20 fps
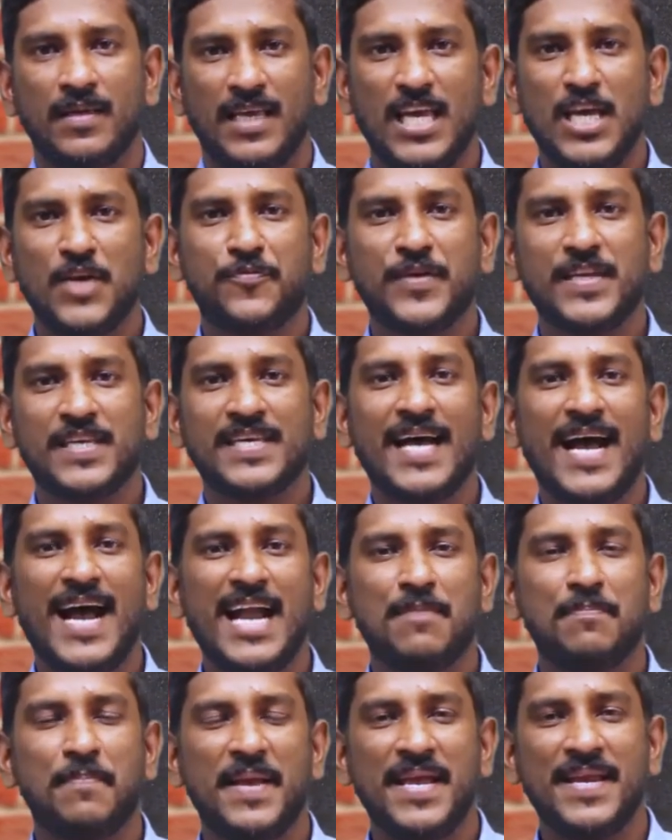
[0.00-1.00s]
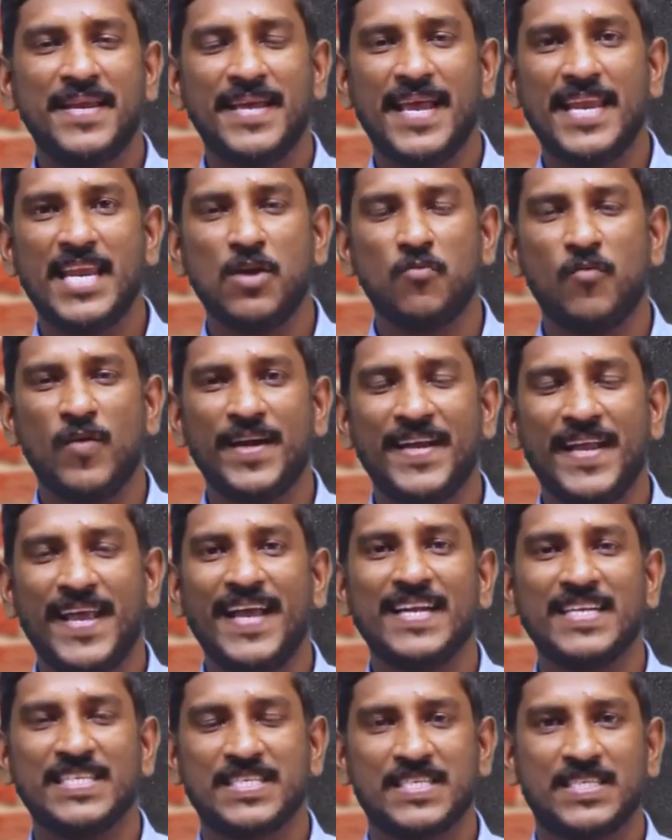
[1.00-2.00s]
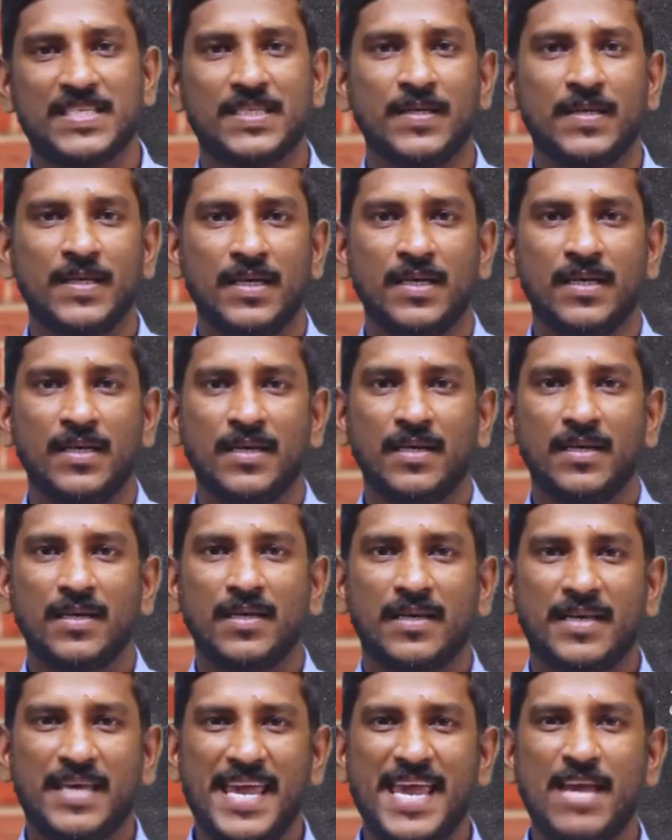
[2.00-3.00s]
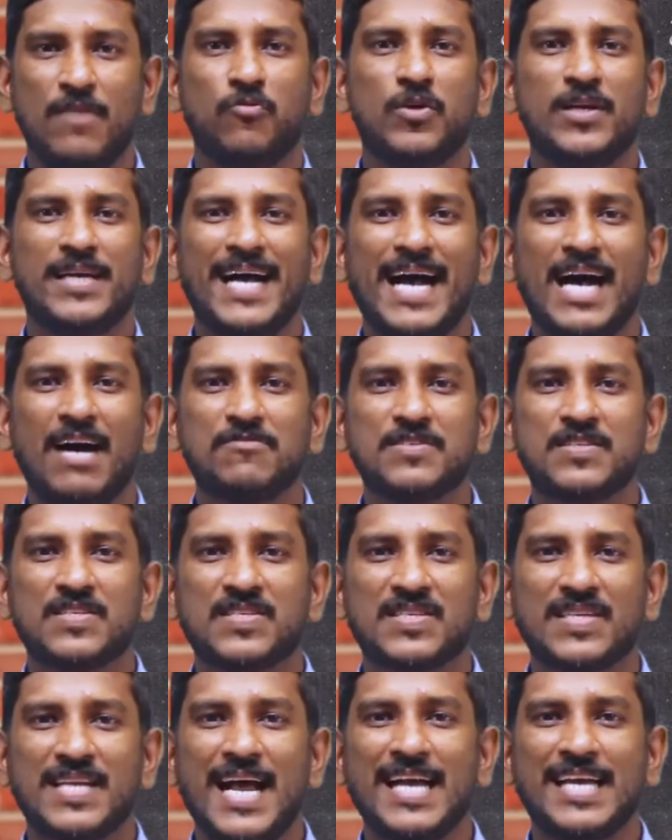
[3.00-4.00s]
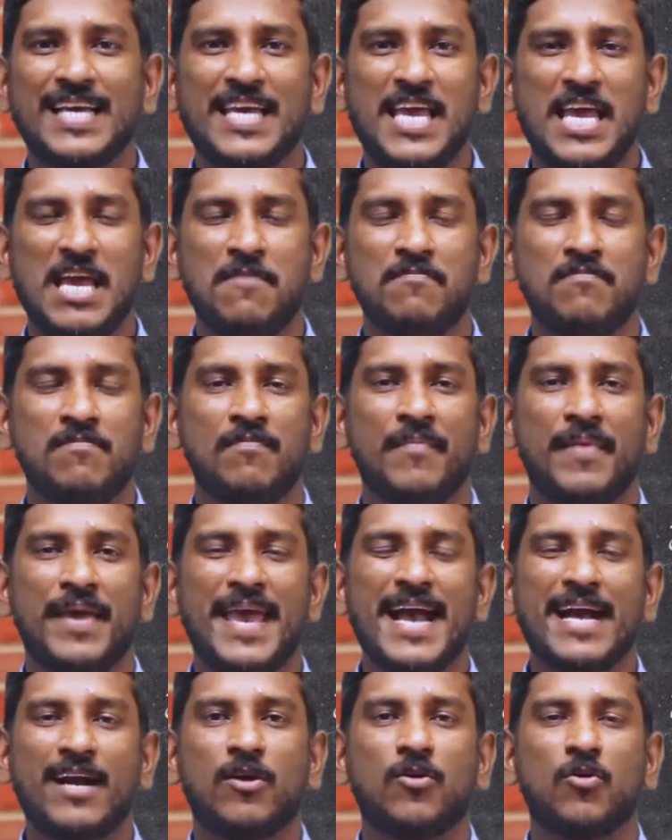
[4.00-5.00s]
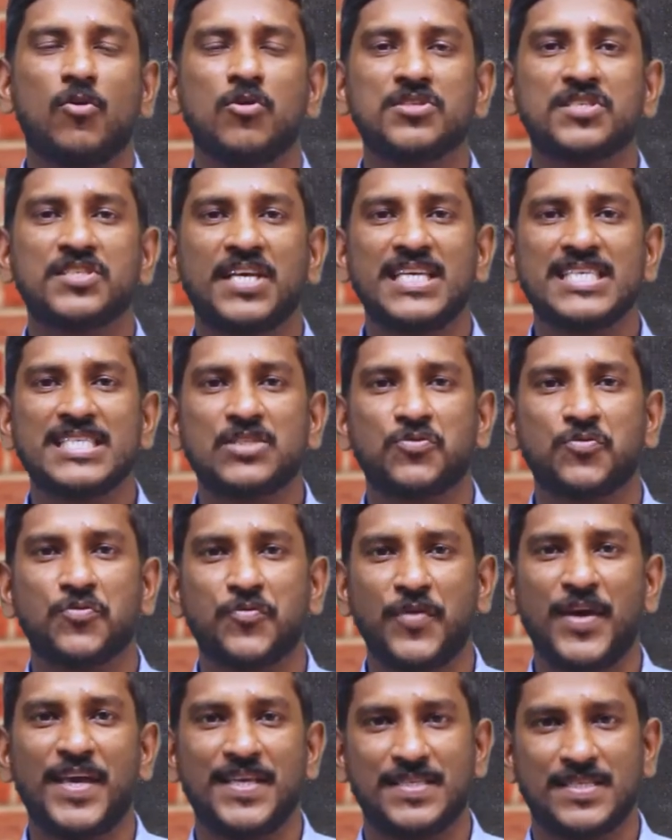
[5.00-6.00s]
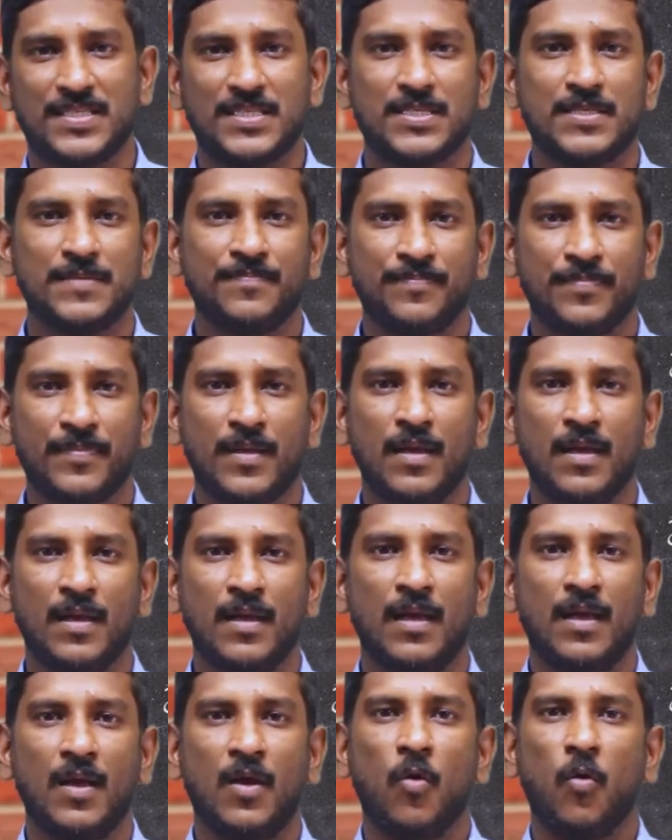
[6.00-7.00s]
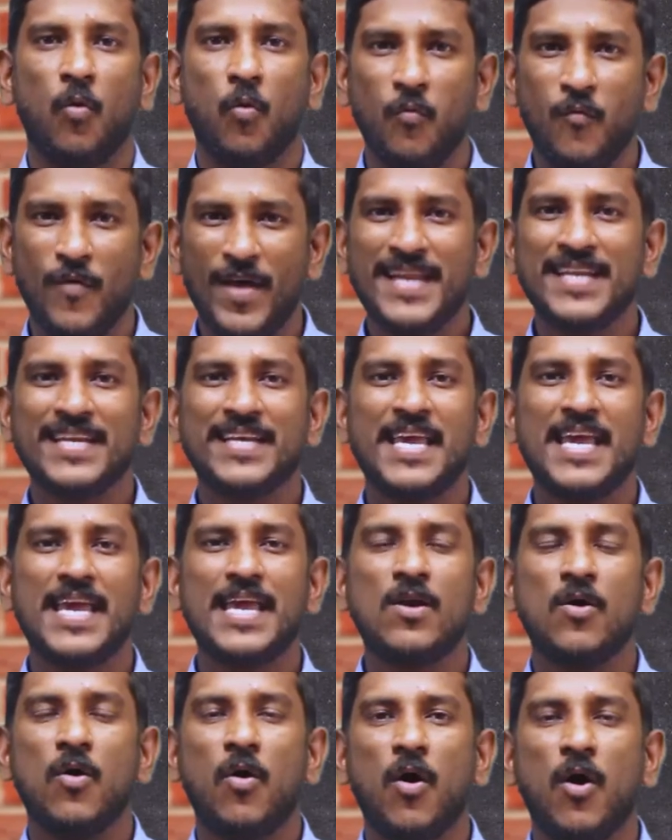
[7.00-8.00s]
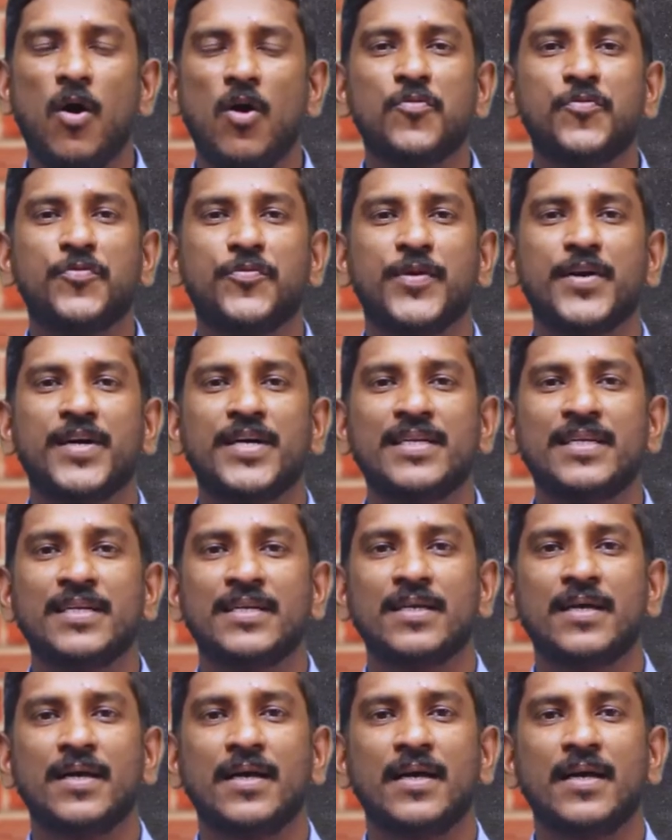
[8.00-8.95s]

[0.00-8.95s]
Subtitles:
if it had been anyone else, he would have struck him across his face when he offered